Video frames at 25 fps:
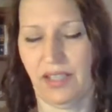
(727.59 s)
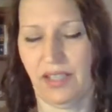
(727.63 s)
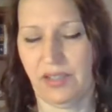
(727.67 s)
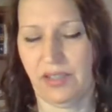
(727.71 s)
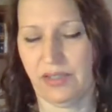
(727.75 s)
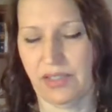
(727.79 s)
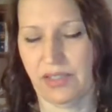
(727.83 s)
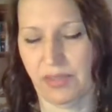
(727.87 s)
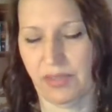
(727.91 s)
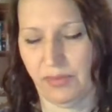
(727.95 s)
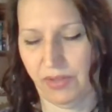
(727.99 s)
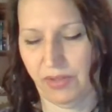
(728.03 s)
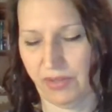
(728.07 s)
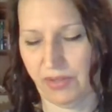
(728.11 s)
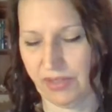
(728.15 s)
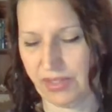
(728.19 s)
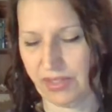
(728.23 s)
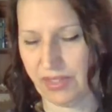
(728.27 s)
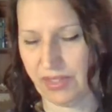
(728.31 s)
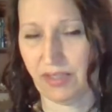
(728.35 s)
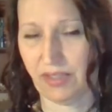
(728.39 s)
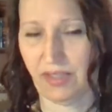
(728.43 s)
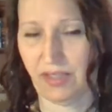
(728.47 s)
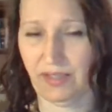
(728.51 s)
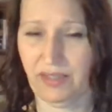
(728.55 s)
And to be
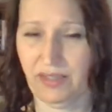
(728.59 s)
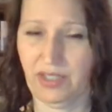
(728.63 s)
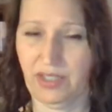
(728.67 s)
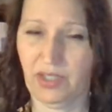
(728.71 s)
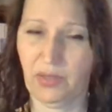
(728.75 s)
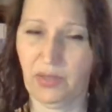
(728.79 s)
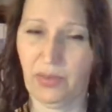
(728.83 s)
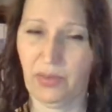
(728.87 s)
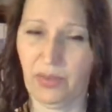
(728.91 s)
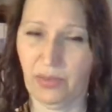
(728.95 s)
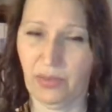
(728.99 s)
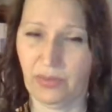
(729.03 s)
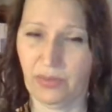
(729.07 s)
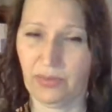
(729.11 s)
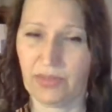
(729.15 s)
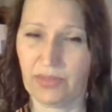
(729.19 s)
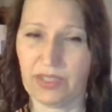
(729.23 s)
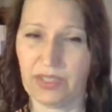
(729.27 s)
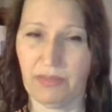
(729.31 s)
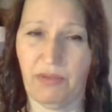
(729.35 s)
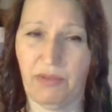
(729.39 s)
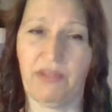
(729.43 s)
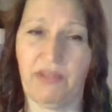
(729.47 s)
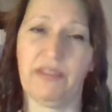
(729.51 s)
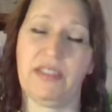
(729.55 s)
honest, I think we're all
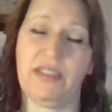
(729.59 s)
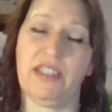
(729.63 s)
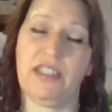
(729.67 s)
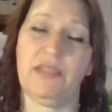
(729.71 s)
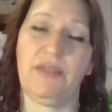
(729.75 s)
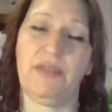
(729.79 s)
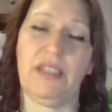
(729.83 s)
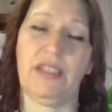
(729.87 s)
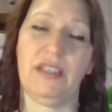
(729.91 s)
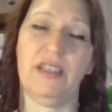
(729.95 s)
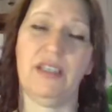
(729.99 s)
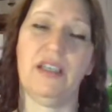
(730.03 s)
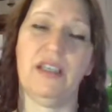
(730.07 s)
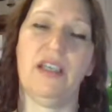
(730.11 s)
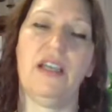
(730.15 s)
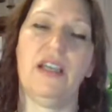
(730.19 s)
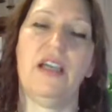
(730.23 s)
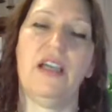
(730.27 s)
supposed to be